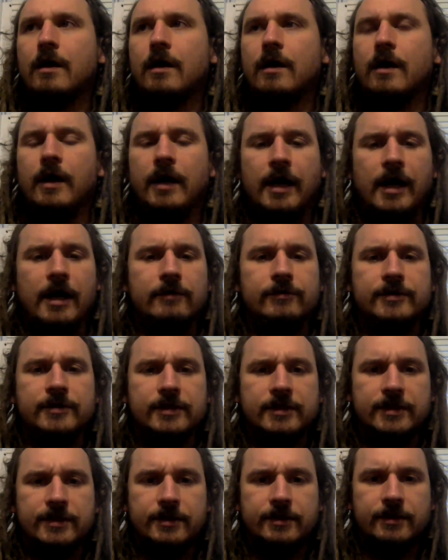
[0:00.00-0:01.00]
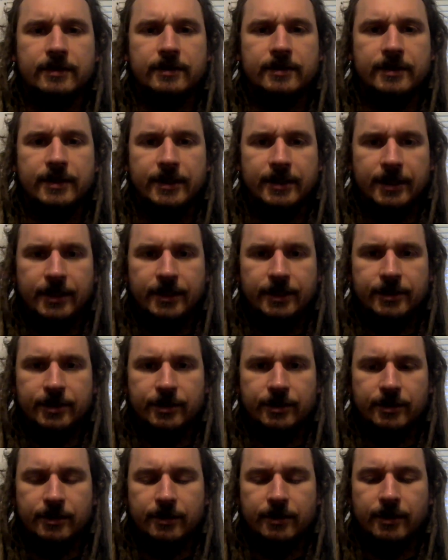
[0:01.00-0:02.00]
And I was a
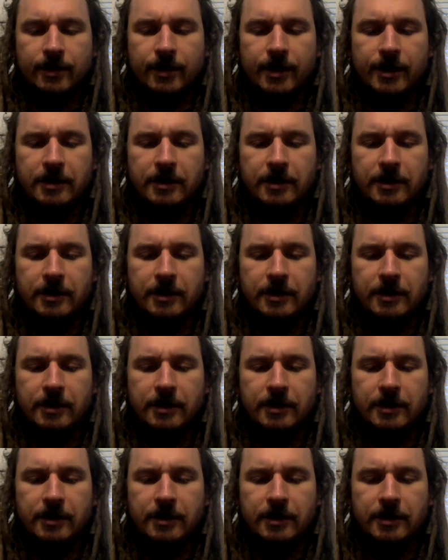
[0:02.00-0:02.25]
teenager,